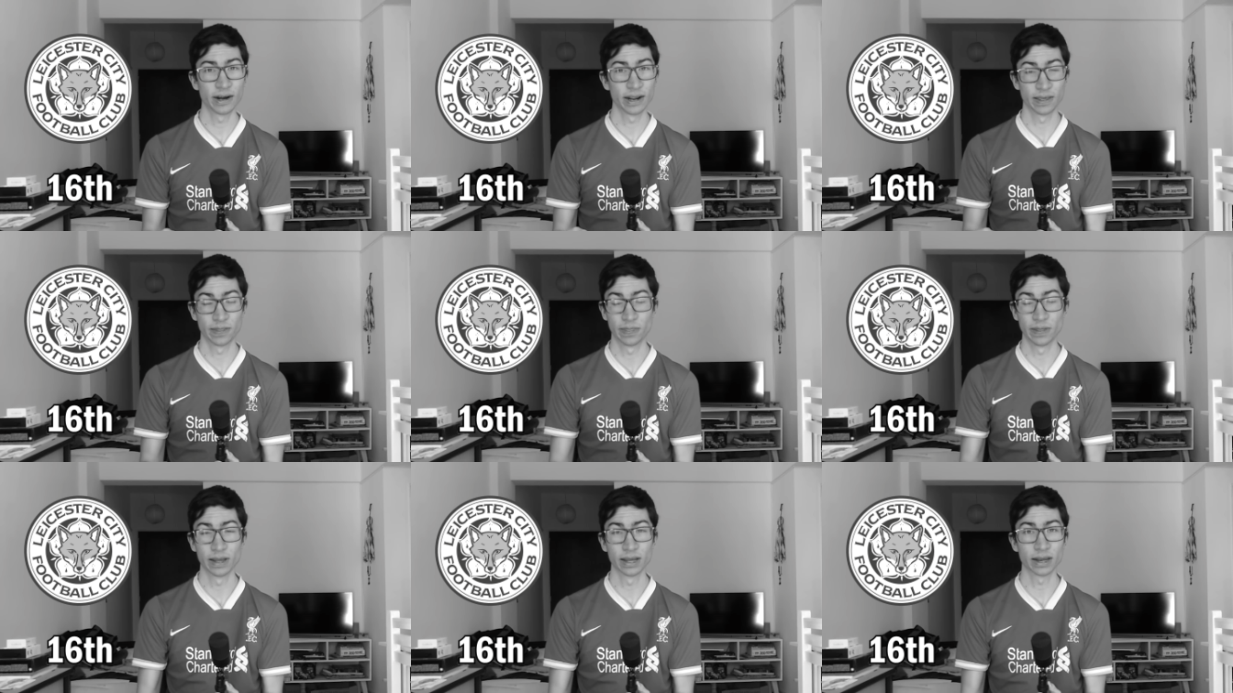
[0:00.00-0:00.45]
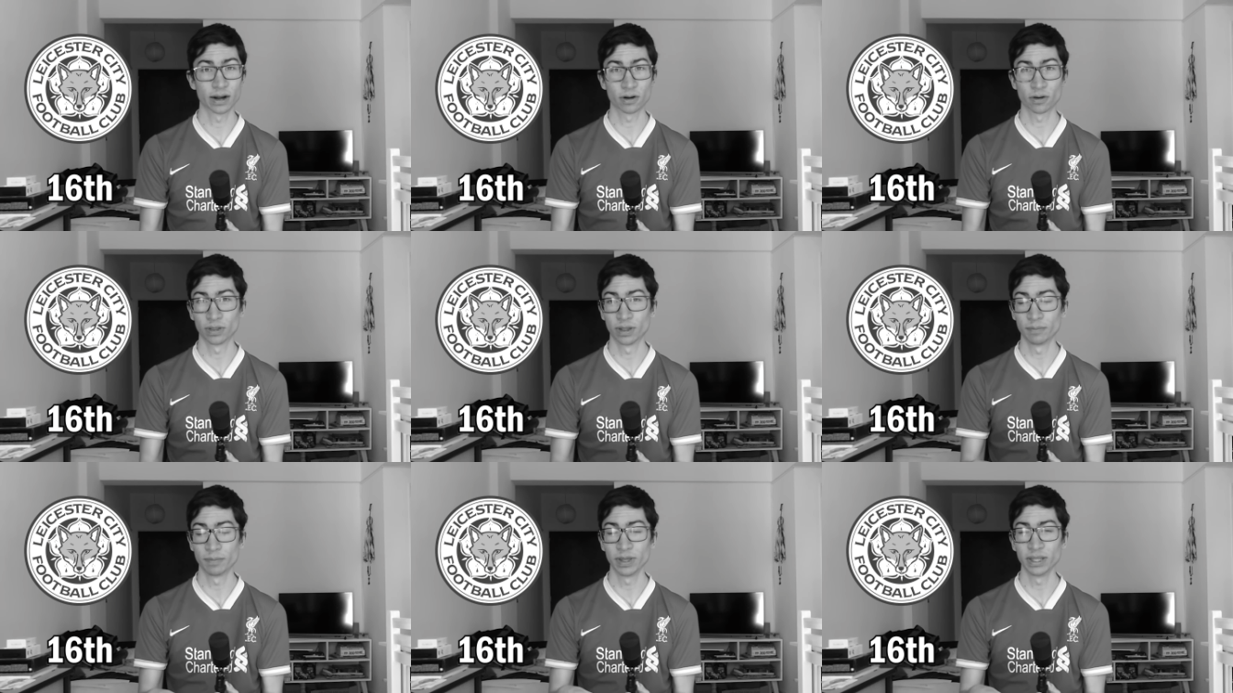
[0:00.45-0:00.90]
I think are
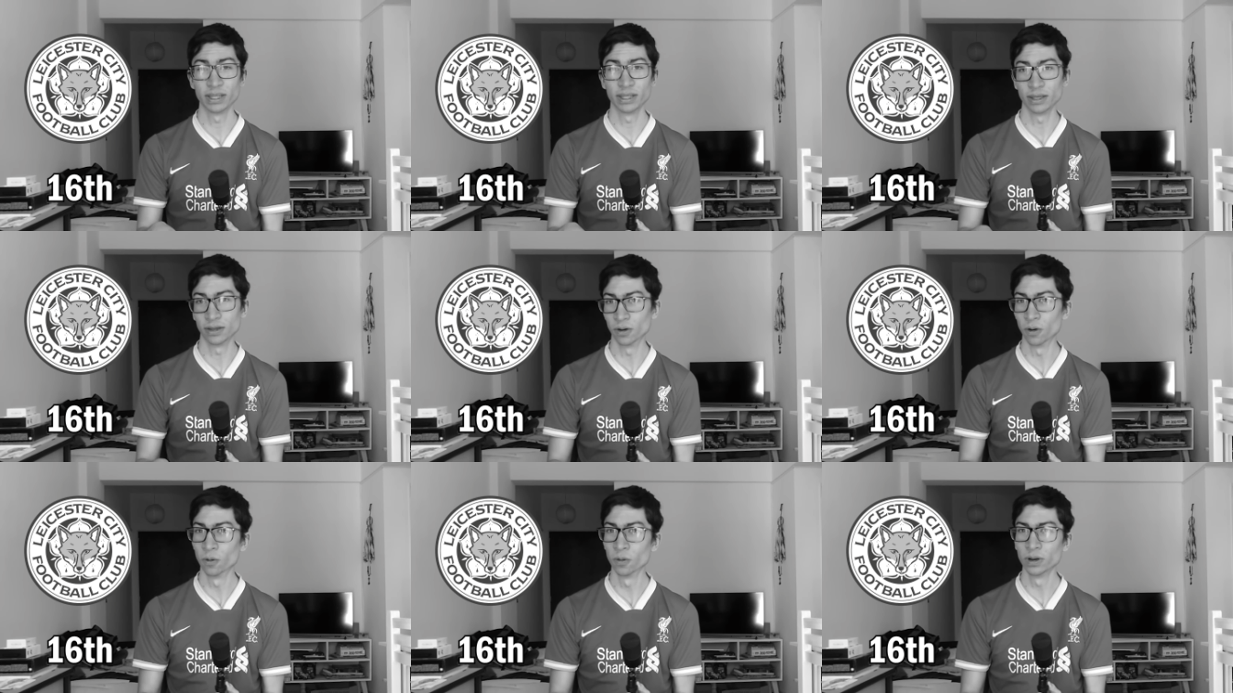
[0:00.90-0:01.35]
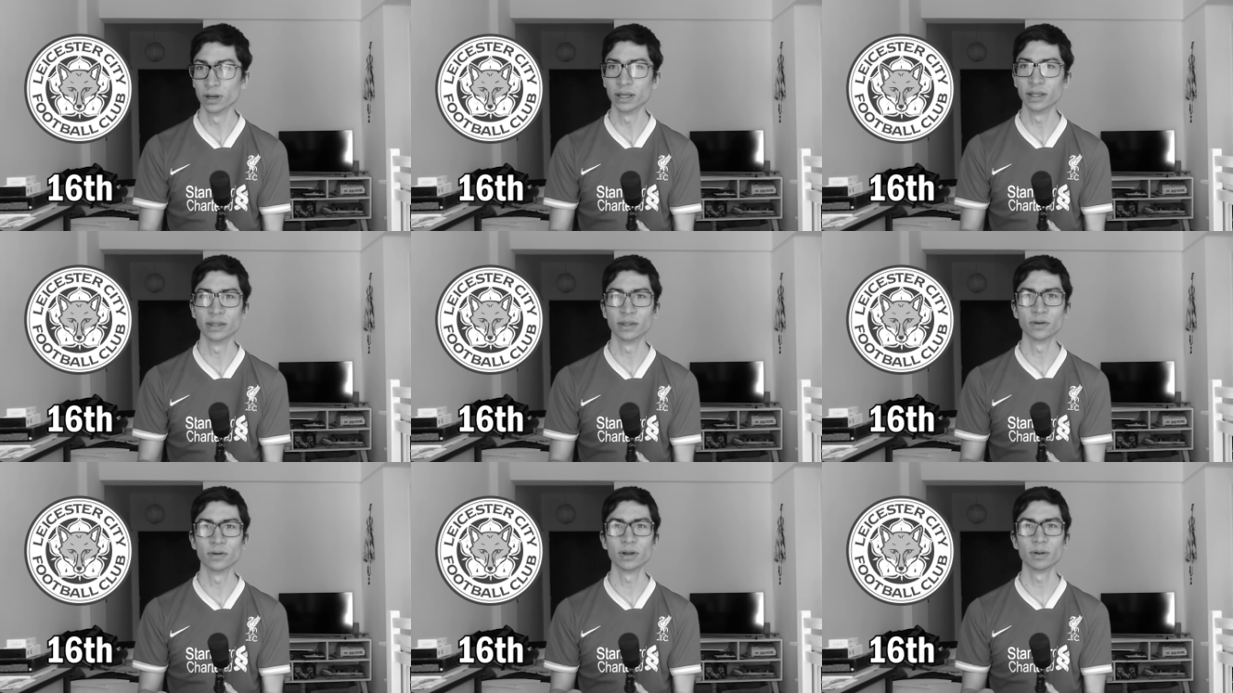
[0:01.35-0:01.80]
gonna be the
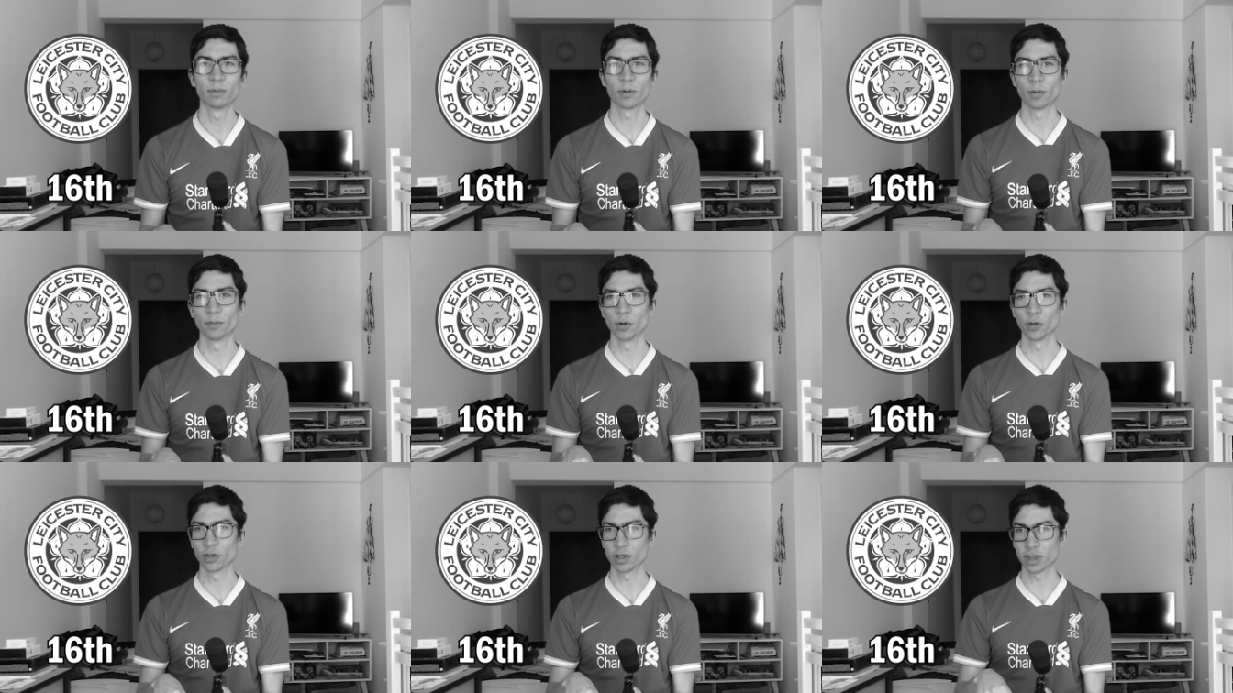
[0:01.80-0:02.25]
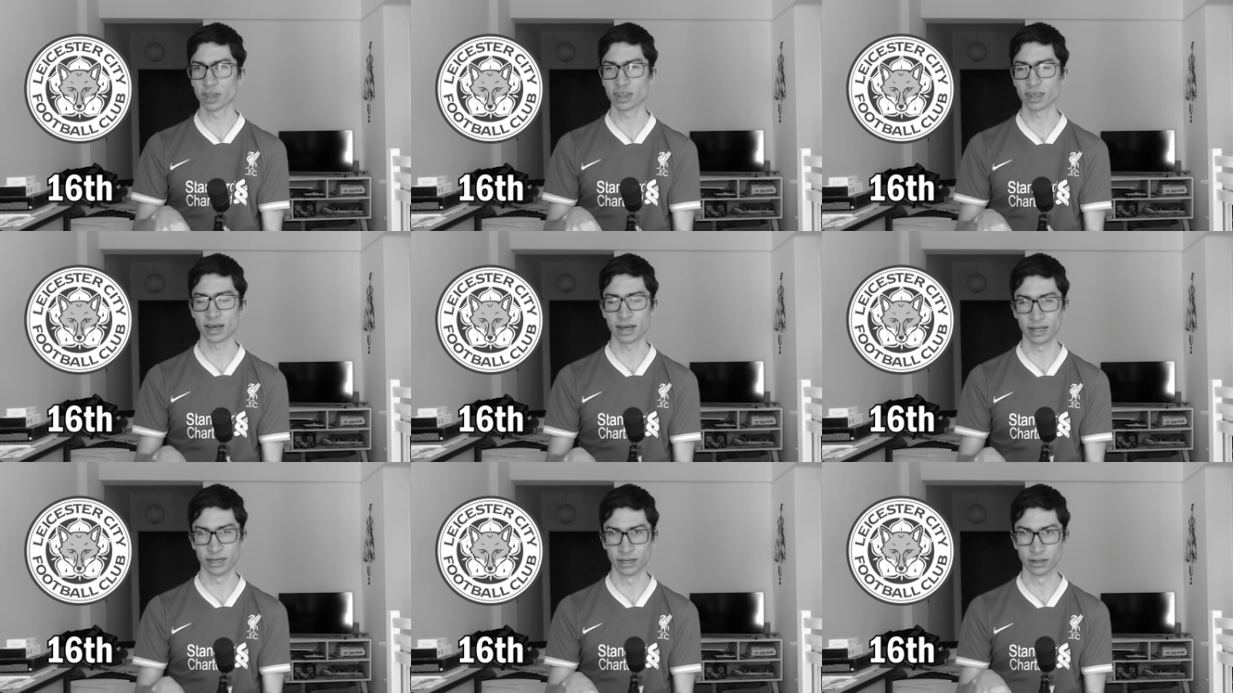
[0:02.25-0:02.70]
only newly promoted
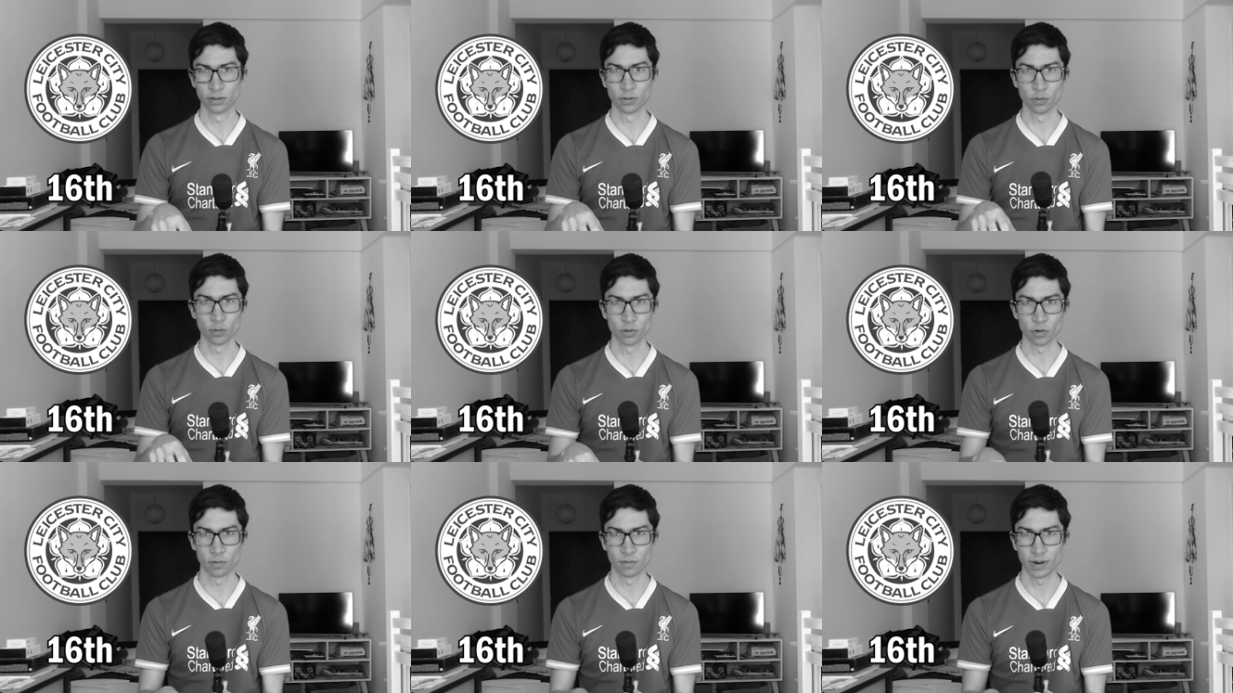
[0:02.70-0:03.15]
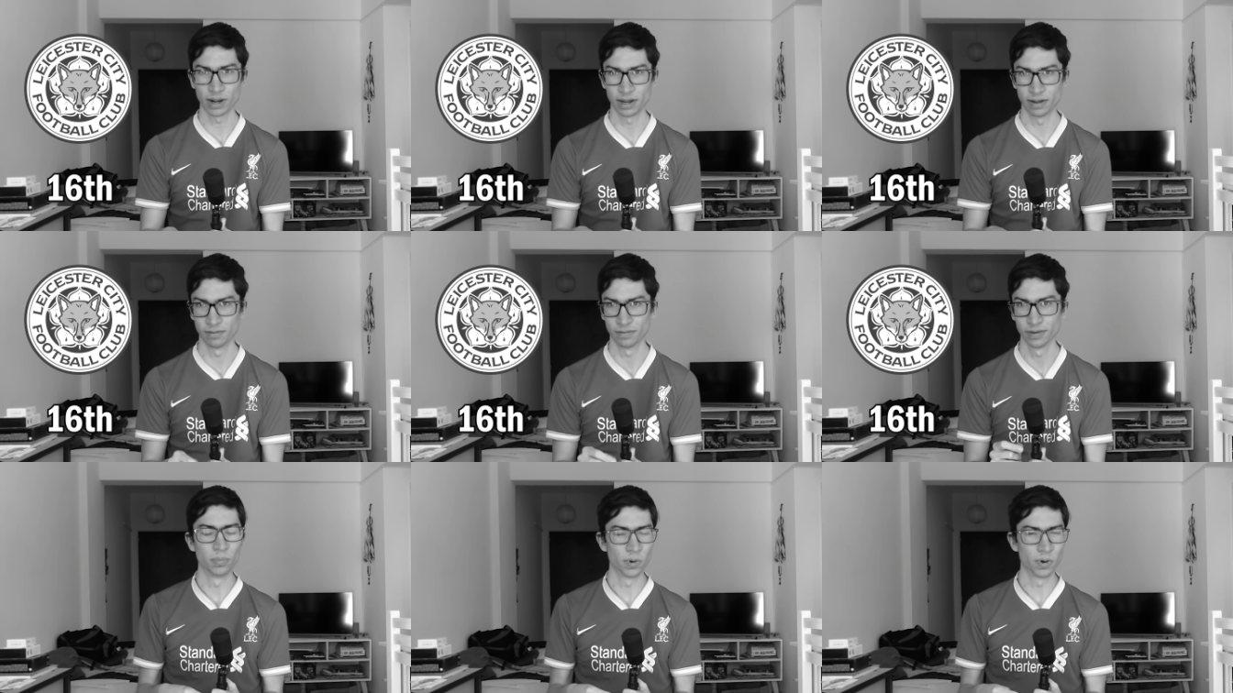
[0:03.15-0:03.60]
side to
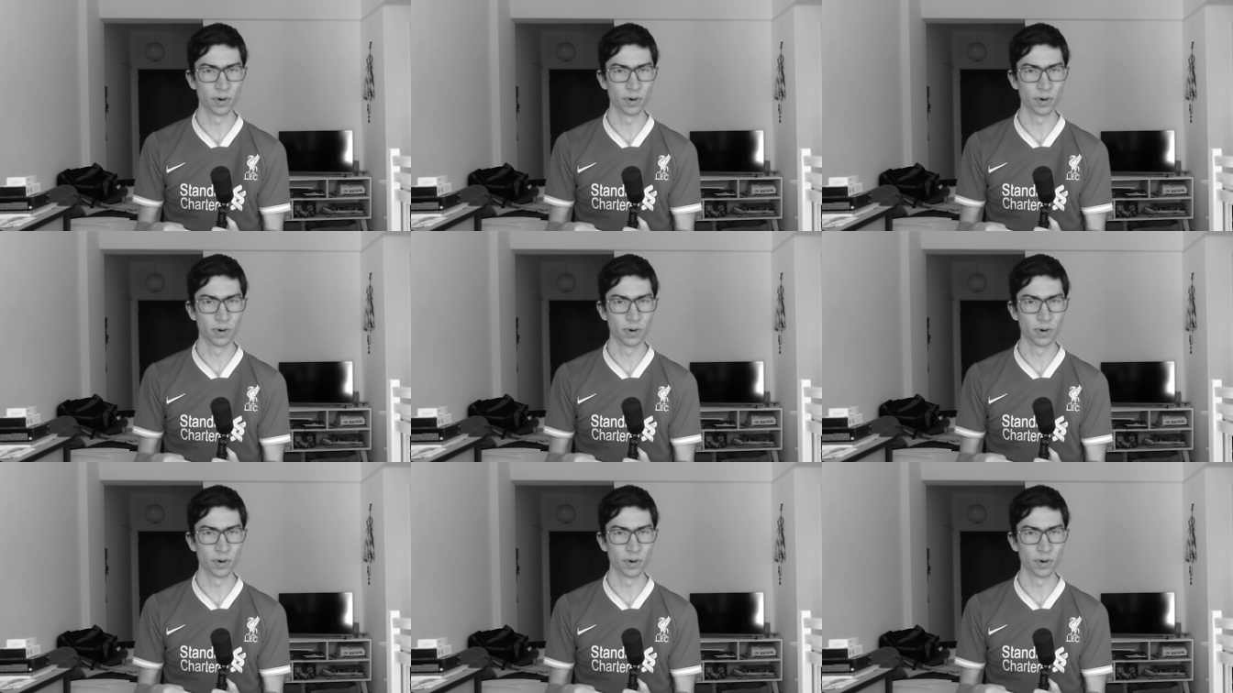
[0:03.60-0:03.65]
survive,